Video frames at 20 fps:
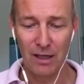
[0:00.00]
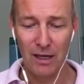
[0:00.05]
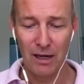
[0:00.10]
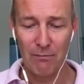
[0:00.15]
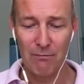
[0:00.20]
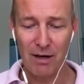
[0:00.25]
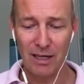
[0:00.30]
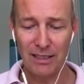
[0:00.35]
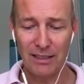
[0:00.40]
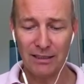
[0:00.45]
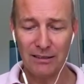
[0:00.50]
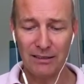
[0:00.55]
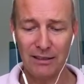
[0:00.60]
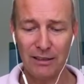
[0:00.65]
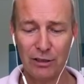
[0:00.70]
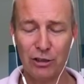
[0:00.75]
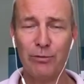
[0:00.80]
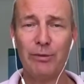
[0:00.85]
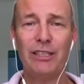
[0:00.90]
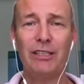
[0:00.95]
Money is here
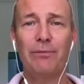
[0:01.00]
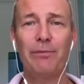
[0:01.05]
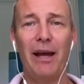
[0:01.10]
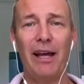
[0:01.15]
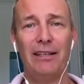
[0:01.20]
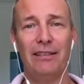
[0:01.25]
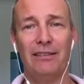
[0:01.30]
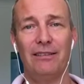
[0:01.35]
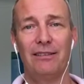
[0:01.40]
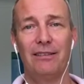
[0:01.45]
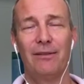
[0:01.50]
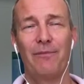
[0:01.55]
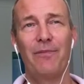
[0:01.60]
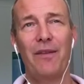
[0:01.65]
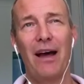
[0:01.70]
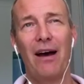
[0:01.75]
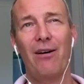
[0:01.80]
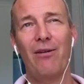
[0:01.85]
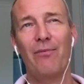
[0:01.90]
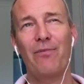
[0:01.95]
to be spent.
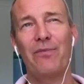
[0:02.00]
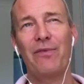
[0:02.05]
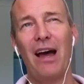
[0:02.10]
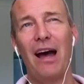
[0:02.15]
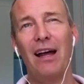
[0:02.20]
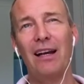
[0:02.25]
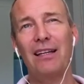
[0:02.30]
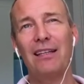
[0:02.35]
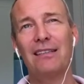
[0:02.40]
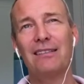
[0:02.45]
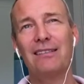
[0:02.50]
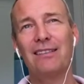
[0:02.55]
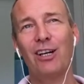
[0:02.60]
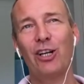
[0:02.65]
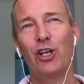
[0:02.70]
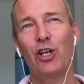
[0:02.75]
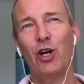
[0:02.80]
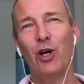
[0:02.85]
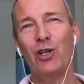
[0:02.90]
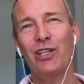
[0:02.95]
Now, that is a
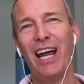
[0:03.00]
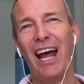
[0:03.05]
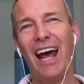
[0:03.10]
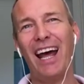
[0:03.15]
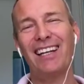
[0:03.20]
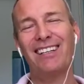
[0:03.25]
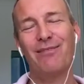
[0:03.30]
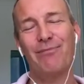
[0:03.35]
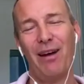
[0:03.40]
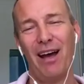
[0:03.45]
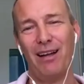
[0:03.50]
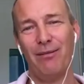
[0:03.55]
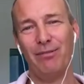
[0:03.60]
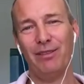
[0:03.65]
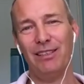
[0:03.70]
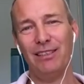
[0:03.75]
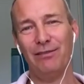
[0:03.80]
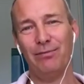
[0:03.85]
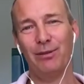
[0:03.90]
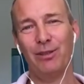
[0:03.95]
good and a bad
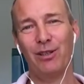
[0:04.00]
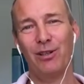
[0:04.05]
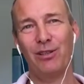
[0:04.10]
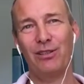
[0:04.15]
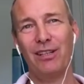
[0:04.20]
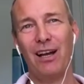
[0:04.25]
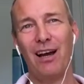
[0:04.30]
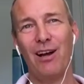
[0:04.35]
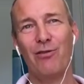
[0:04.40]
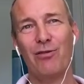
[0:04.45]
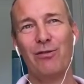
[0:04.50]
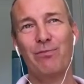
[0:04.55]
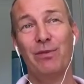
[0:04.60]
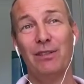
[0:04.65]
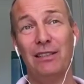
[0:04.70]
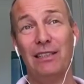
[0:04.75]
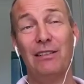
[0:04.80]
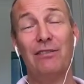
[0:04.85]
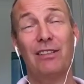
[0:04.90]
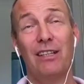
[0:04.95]
belief, because I always
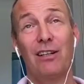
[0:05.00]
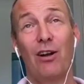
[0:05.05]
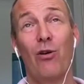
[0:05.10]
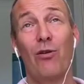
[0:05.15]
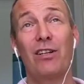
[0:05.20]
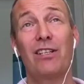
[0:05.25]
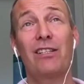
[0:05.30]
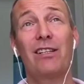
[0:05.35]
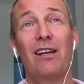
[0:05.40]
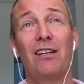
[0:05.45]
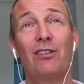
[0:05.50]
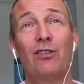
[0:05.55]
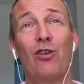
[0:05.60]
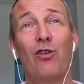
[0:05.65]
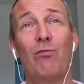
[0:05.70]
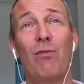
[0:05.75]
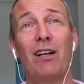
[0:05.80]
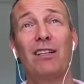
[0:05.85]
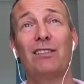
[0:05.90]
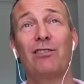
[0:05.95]
believed and always said,
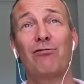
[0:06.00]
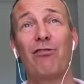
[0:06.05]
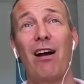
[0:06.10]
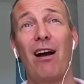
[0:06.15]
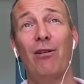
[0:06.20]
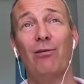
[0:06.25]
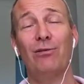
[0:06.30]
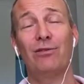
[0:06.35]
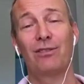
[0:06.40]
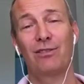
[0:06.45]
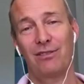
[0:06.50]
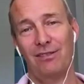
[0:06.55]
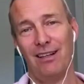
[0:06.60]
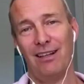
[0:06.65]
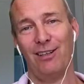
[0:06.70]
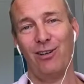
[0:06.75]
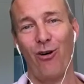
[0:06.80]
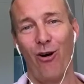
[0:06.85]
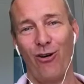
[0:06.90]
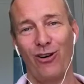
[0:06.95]
money's round, like
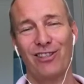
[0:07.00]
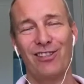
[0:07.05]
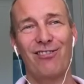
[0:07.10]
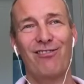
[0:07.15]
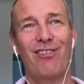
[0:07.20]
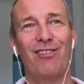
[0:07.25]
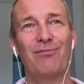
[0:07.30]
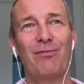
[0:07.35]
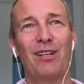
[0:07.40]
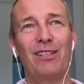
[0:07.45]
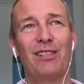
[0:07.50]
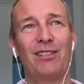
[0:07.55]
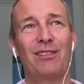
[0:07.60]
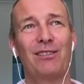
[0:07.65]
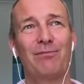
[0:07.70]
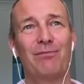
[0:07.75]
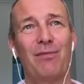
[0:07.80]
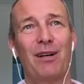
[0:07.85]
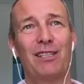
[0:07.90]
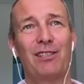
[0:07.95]
coins are round.
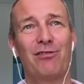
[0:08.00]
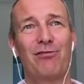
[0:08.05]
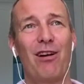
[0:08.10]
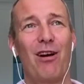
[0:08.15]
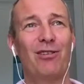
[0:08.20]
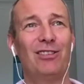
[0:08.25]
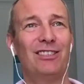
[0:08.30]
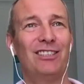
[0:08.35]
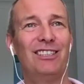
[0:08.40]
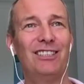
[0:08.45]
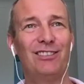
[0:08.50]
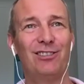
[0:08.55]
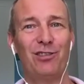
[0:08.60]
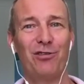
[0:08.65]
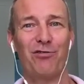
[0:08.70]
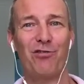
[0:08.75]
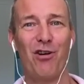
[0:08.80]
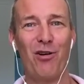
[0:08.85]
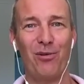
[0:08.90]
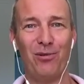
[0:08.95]
Money's round and needs to
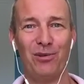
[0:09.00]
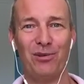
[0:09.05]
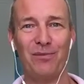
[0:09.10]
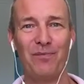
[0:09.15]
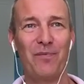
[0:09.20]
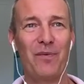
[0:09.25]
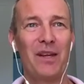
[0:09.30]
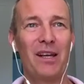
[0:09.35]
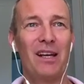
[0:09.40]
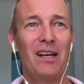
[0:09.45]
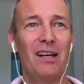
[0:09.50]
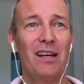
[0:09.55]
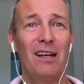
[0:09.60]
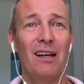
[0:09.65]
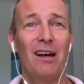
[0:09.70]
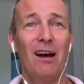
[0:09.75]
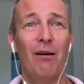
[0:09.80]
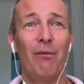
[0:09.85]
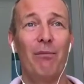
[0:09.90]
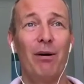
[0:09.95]
roll.
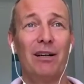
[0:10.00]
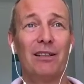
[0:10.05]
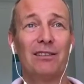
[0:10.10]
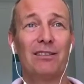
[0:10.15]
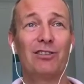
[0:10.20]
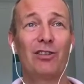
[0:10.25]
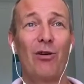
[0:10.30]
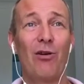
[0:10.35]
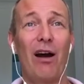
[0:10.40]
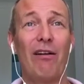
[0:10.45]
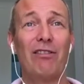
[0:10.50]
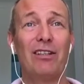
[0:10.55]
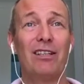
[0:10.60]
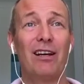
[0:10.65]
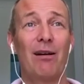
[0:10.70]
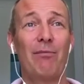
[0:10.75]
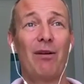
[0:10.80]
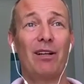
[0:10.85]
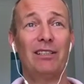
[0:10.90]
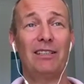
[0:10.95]
But so every
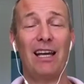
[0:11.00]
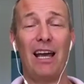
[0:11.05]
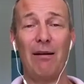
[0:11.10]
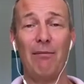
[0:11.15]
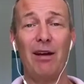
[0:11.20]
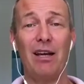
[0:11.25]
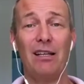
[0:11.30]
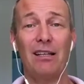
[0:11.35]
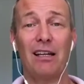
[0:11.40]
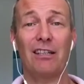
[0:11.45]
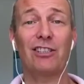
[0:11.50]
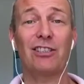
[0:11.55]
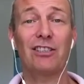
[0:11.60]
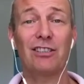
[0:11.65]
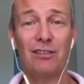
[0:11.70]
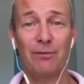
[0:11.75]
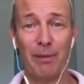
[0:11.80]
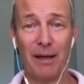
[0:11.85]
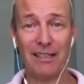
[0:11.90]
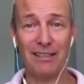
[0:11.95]
time money came in, I just
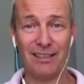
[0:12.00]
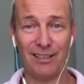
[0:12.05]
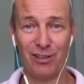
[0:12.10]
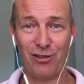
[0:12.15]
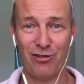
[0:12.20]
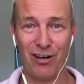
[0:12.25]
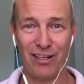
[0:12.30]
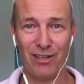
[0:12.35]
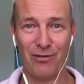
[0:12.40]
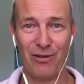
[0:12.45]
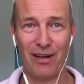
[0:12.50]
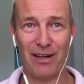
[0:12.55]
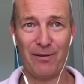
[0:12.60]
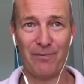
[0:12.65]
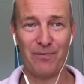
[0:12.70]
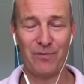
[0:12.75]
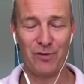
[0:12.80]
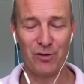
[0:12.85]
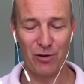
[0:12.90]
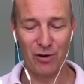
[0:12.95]
spent it straight away.
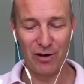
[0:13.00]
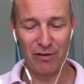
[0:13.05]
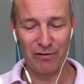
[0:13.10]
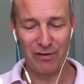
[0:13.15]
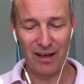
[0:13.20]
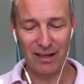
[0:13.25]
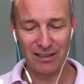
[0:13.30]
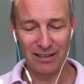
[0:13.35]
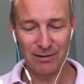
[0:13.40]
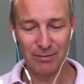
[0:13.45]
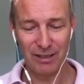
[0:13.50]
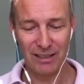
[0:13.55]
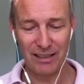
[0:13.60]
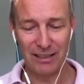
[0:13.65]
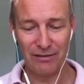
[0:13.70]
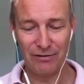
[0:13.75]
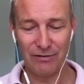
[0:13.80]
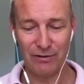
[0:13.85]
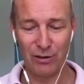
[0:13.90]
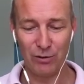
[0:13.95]
So if that's the
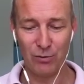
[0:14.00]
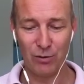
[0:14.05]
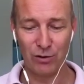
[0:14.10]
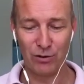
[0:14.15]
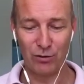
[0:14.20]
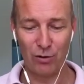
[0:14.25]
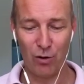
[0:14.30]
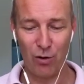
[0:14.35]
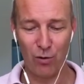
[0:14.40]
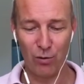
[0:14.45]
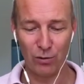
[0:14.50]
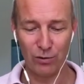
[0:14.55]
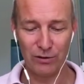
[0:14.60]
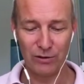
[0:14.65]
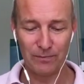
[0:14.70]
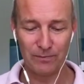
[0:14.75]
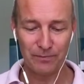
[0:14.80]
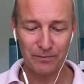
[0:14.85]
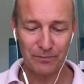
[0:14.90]
belief you want to hold,